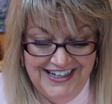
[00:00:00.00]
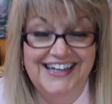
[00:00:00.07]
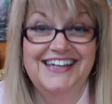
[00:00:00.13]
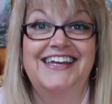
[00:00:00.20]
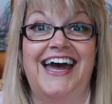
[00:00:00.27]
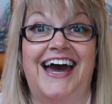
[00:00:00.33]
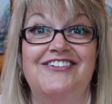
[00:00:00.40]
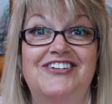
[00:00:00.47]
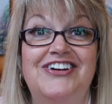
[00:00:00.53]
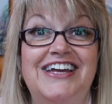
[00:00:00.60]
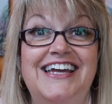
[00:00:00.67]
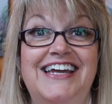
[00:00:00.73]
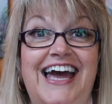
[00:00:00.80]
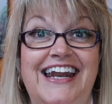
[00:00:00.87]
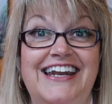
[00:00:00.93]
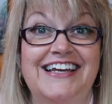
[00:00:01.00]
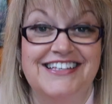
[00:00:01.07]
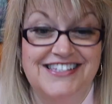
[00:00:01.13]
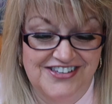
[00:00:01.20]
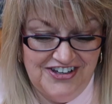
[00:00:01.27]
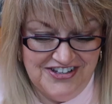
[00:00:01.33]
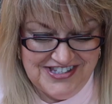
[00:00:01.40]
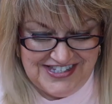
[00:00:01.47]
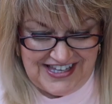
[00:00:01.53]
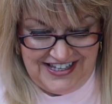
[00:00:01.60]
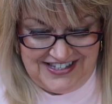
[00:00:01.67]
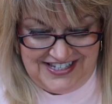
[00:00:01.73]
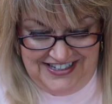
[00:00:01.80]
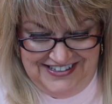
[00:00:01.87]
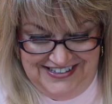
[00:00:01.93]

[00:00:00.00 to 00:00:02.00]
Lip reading: And Karen in CANNOCK has got a set.